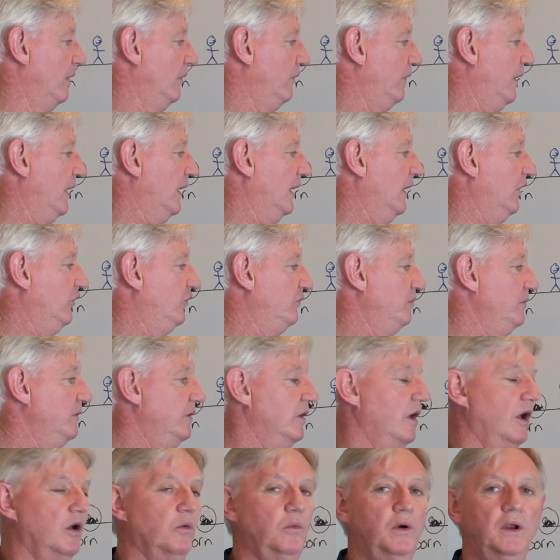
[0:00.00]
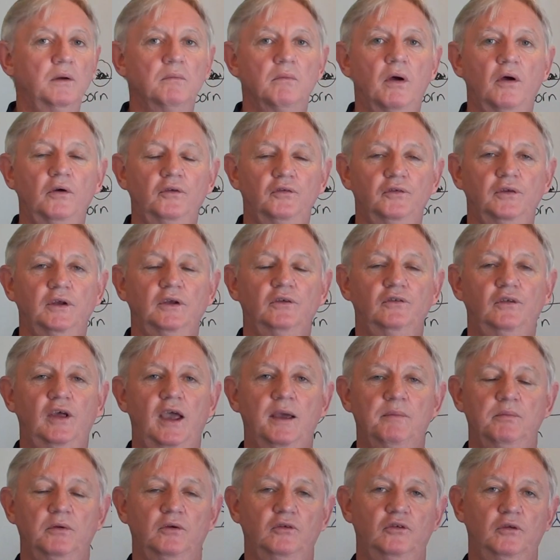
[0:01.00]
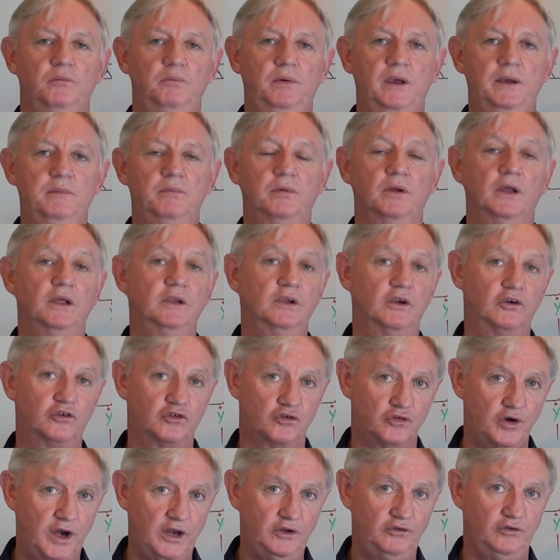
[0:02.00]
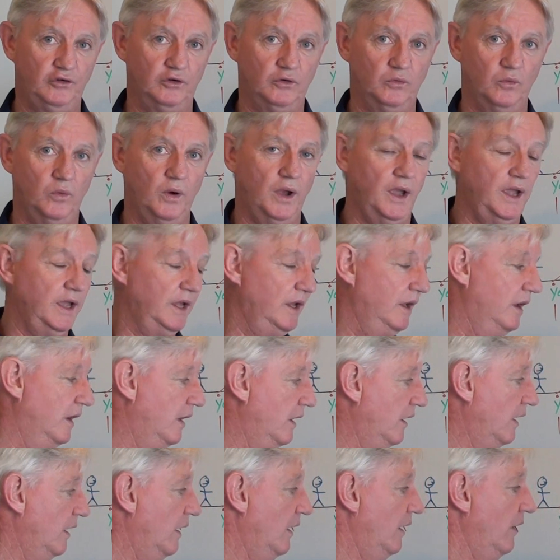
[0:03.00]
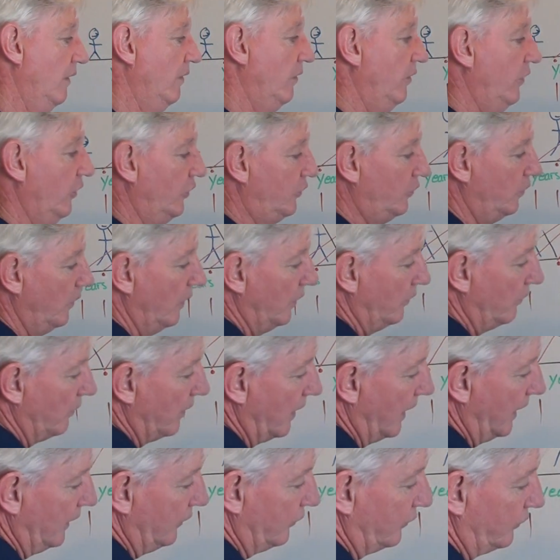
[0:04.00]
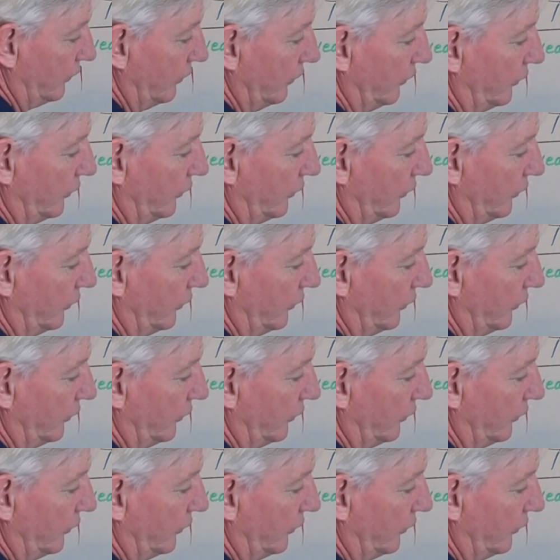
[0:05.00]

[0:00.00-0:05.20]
that lets me know when most things happen to people in a tragic way. This one relates to